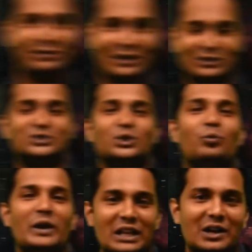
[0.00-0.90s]
everyone, so
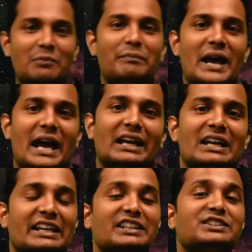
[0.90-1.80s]
welcome back.
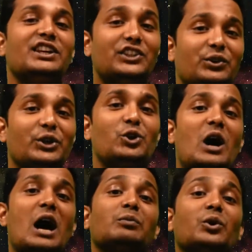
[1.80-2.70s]
In this video
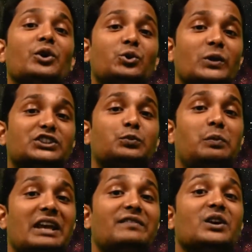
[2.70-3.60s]
I'm going to
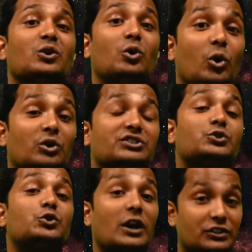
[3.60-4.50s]
explain the course
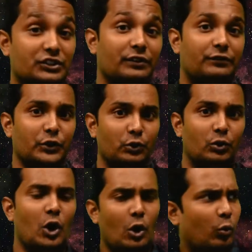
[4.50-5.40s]
structure for you.
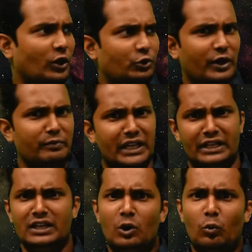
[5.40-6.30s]
What do I mean?
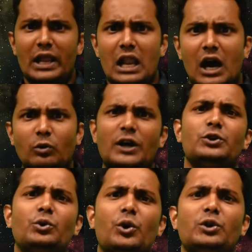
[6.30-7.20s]
Well, how are
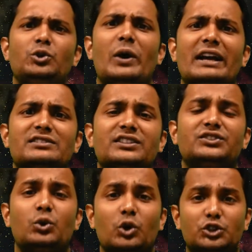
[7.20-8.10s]
you going to
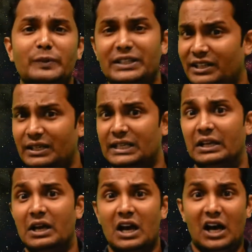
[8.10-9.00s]
access course material?
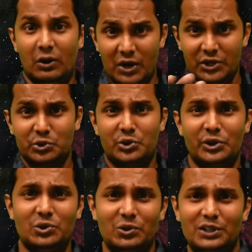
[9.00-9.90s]
How are you
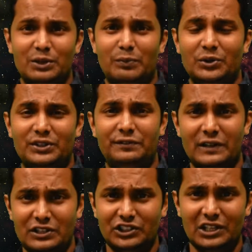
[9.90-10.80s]
going to learn about
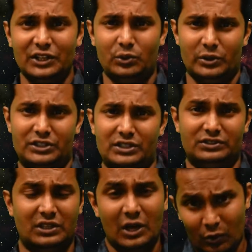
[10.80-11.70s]
differential
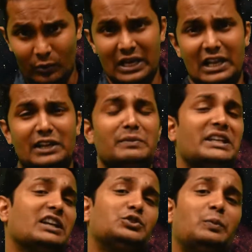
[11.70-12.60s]
equations? Well, let
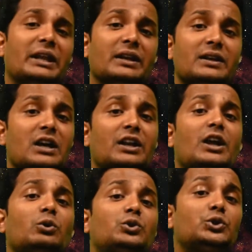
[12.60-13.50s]
me explain.
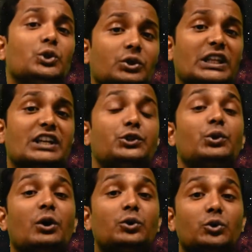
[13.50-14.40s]
Now to do that
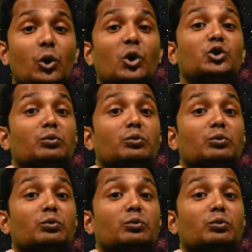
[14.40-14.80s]
you have to go to